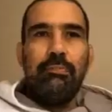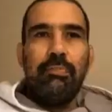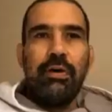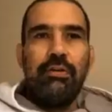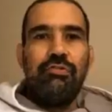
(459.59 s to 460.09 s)

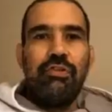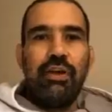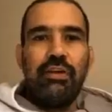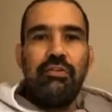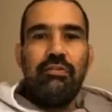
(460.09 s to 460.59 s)
Bern
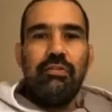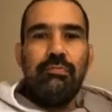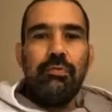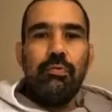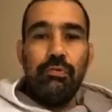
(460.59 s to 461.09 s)
Jenkins,
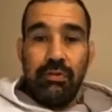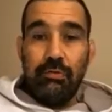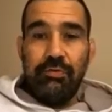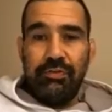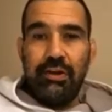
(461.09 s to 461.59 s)
who is a
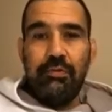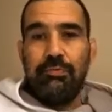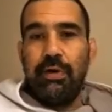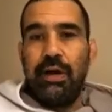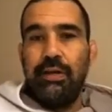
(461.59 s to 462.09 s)
good friend of
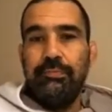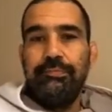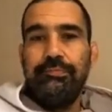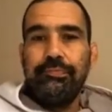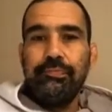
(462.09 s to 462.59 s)
mine.
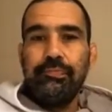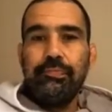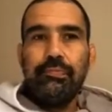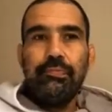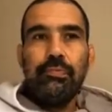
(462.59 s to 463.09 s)

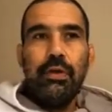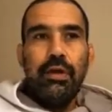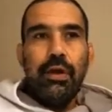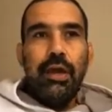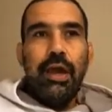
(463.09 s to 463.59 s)

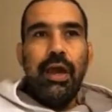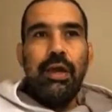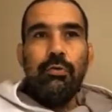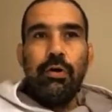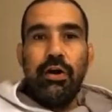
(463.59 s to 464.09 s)
And
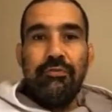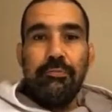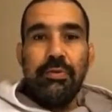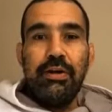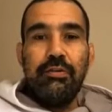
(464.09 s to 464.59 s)
one of
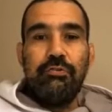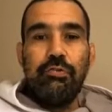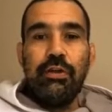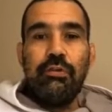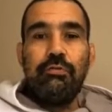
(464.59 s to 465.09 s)
Bern's
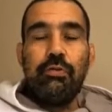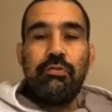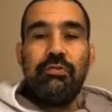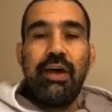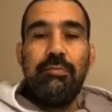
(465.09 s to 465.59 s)
students was
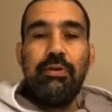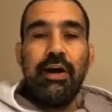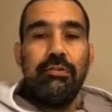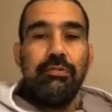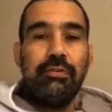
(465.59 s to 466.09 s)
Simon
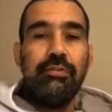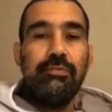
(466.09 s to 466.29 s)
Carson,